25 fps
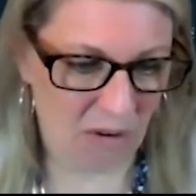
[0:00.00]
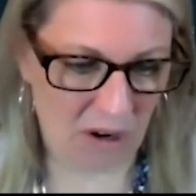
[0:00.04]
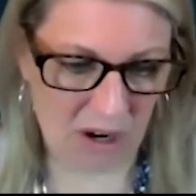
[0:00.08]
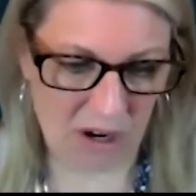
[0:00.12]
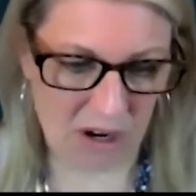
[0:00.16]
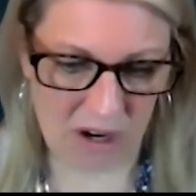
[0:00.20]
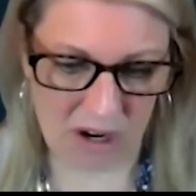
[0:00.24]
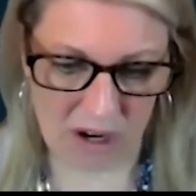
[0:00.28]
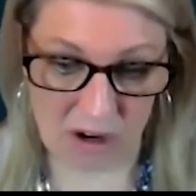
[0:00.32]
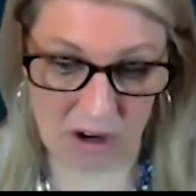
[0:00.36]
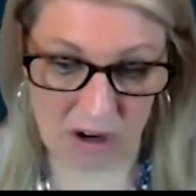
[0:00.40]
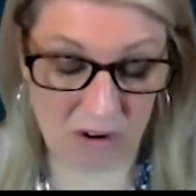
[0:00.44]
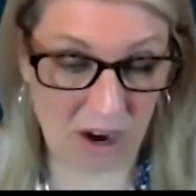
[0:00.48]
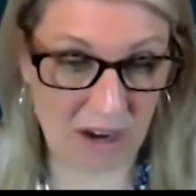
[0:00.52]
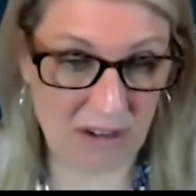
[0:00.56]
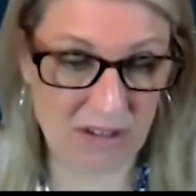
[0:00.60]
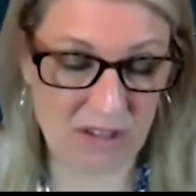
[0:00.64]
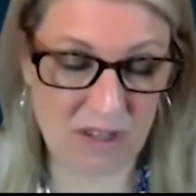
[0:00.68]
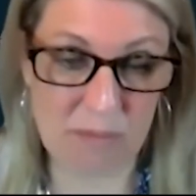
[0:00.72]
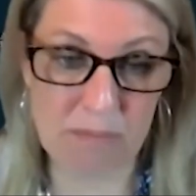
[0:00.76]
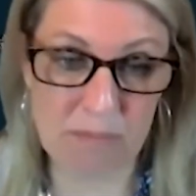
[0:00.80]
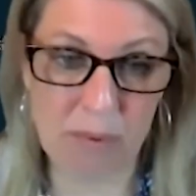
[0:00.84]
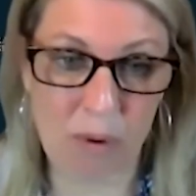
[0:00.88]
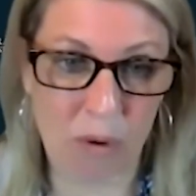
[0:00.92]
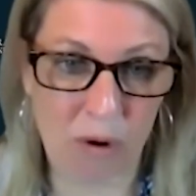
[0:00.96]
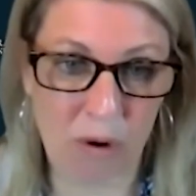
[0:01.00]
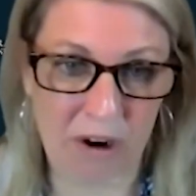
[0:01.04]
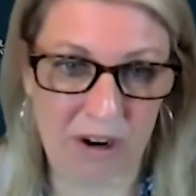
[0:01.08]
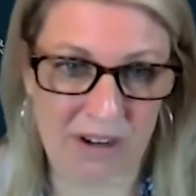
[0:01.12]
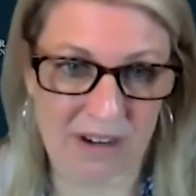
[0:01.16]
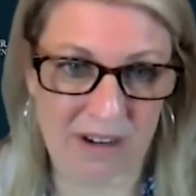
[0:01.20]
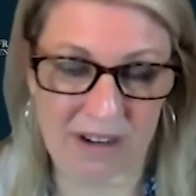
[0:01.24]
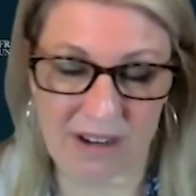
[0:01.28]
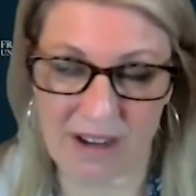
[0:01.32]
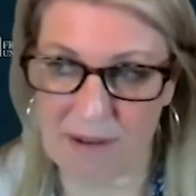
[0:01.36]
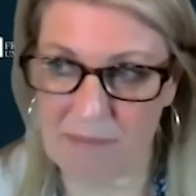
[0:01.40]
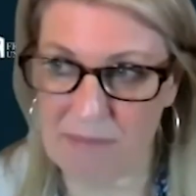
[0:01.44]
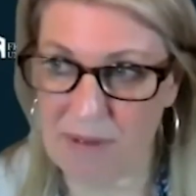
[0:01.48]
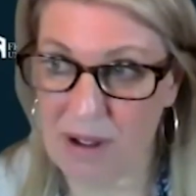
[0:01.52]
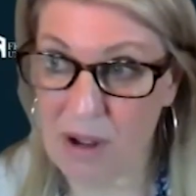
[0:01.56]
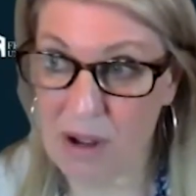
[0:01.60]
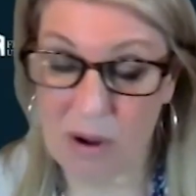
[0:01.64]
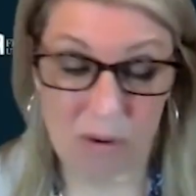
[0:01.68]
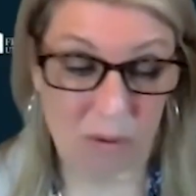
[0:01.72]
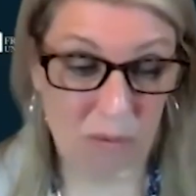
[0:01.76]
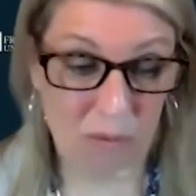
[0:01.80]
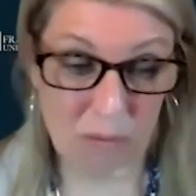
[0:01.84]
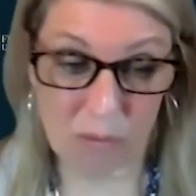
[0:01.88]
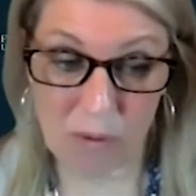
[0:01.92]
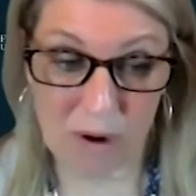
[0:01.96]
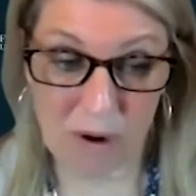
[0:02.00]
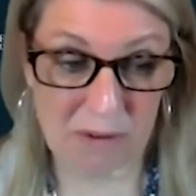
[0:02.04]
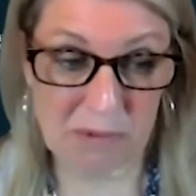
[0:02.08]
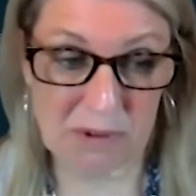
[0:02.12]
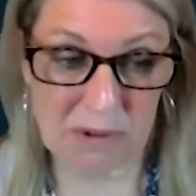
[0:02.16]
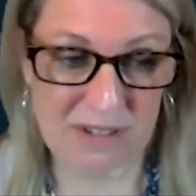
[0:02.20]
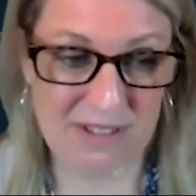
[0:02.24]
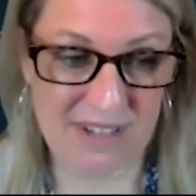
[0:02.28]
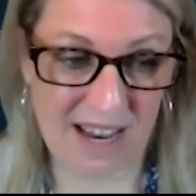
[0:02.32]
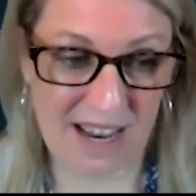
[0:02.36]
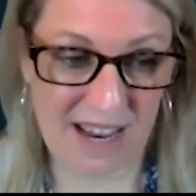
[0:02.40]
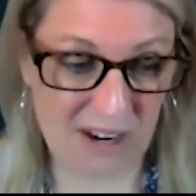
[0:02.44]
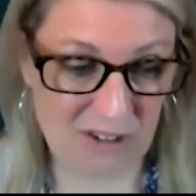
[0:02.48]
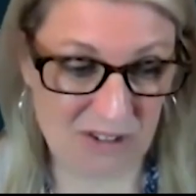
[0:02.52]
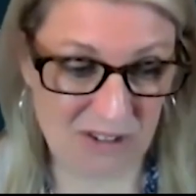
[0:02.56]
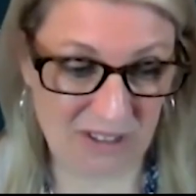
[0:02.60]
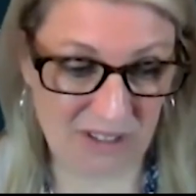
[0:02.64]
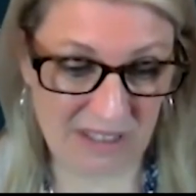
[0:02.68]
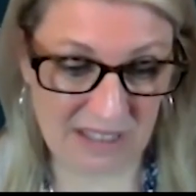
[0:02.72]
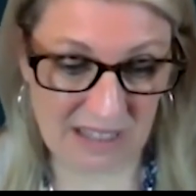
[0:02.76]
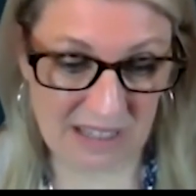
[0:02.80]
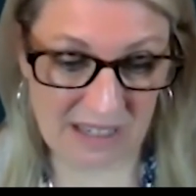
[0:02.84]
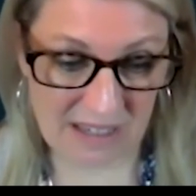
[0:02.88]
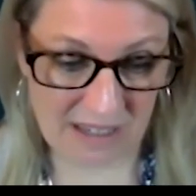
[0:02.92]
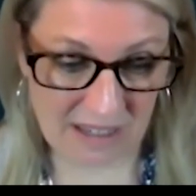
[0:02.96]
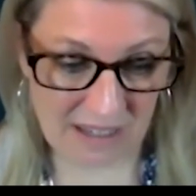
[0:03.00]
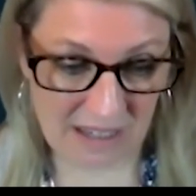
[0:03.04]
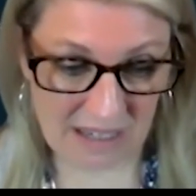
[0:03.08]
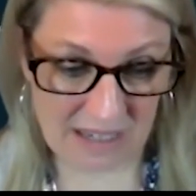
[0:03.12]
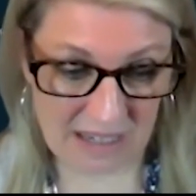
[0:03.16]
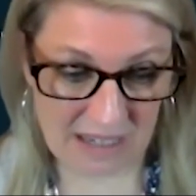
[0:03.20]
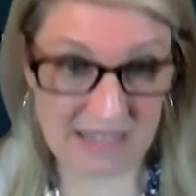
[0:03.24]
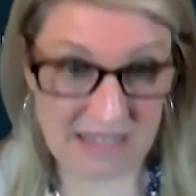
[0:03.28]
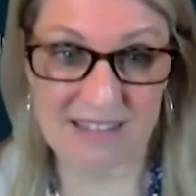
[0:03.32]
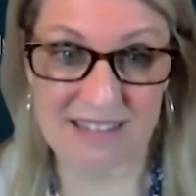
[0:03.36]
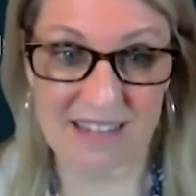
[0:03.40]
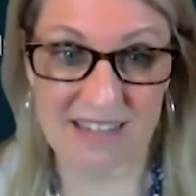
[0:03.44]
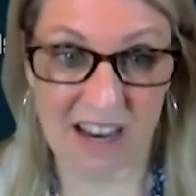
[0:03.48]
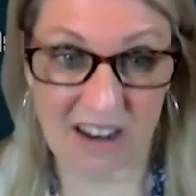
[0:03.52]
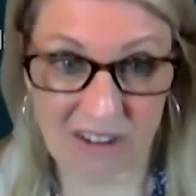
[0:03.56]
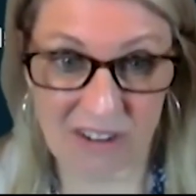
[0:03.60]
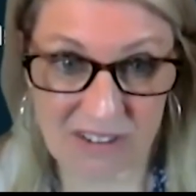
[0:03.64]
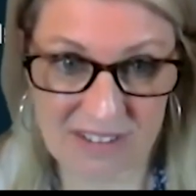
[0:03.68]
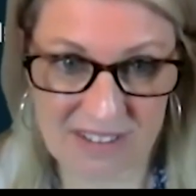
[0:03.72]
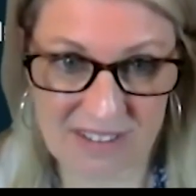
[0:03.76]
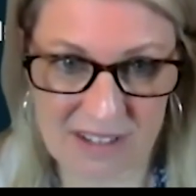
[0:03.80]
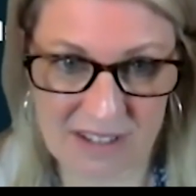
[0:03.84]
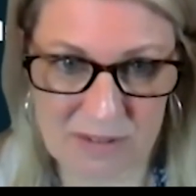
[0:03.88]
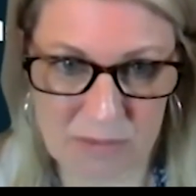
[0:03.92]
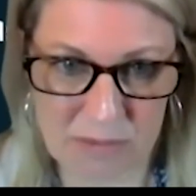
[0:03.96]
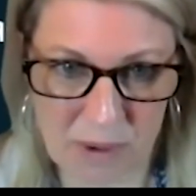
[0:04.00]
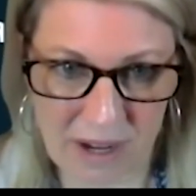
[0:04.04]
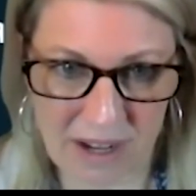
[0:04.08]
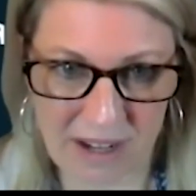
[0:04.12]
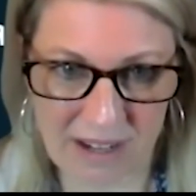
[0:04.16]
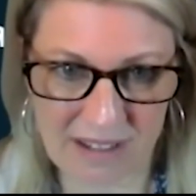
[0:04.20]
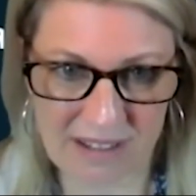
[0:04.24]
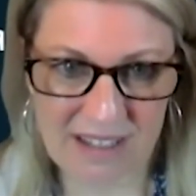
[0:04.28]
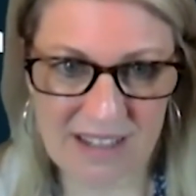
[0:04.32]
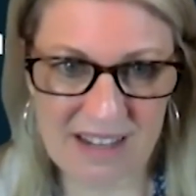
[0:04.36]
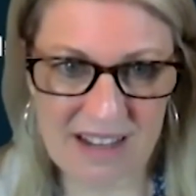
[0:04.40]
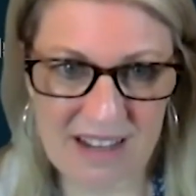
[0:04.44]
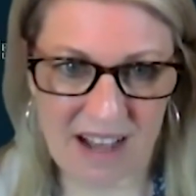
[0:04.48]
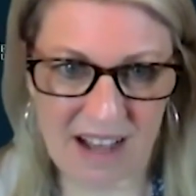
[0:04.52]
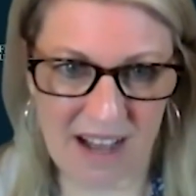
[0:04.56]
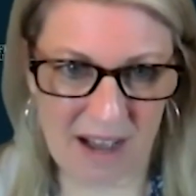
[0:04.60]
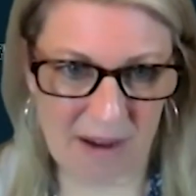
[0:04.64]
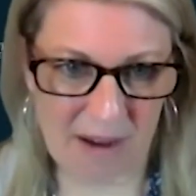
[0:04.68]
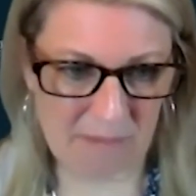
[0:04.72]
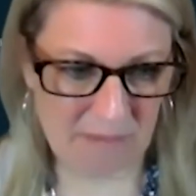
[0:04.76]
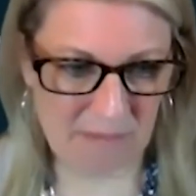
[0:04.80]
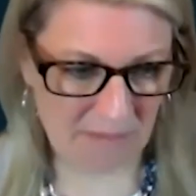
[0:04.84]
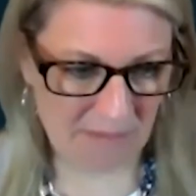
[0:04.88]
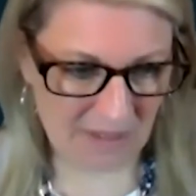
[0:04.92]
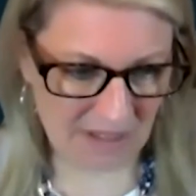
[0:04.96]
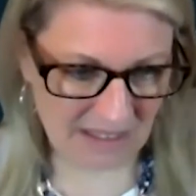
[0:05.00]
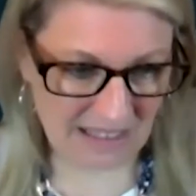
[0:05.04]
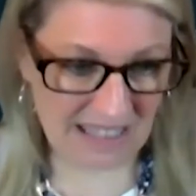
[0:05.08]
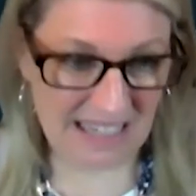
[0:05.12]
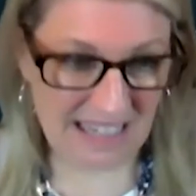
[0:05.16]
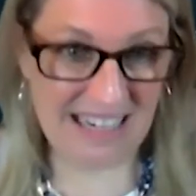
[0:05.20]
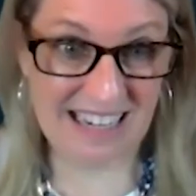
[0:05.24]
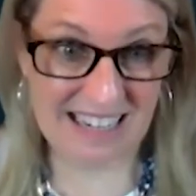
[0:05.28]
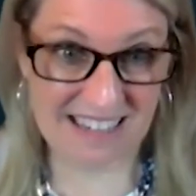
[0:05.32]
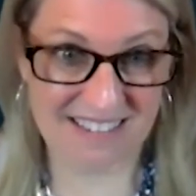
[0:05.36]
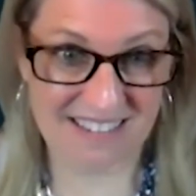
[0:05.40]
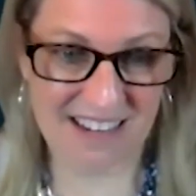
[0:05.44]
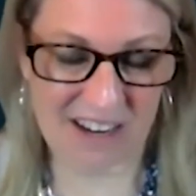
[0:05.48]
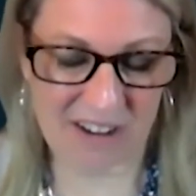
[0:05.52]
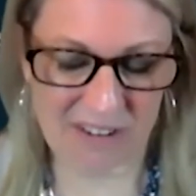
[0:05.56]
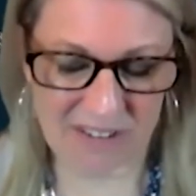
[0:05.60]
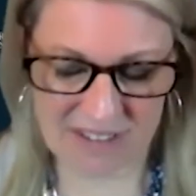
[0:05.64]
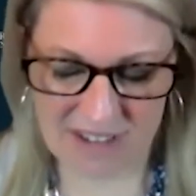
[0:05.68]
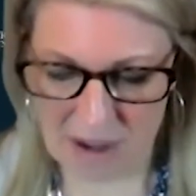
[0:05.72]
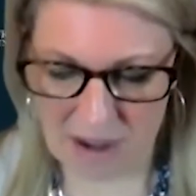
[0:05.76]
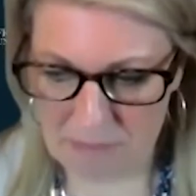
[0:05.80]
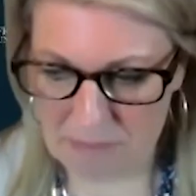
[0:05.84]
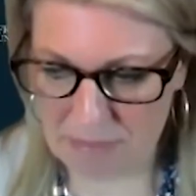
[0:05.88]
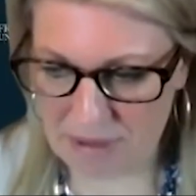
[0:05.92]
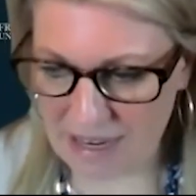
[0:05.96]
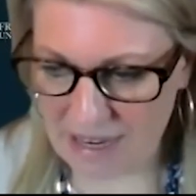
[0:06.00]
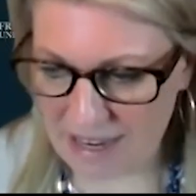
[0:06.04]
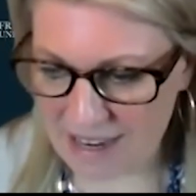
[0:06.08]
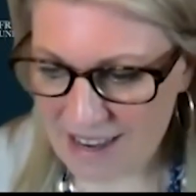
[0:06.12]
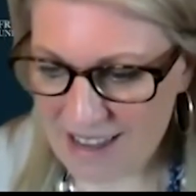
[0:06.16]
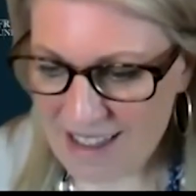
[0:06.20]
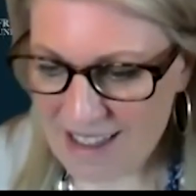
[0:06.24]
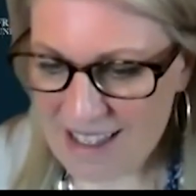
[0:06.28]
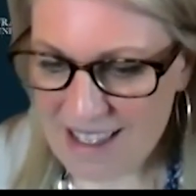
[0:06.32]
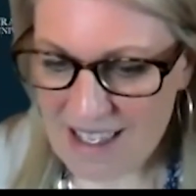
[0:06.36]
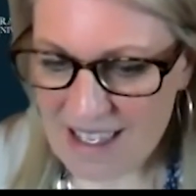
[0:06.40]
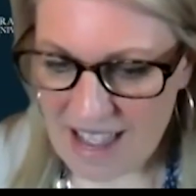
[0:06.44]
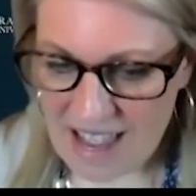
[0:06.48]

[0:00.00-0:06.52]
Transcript: across the board. One was actually in sales as well, leading a sales company.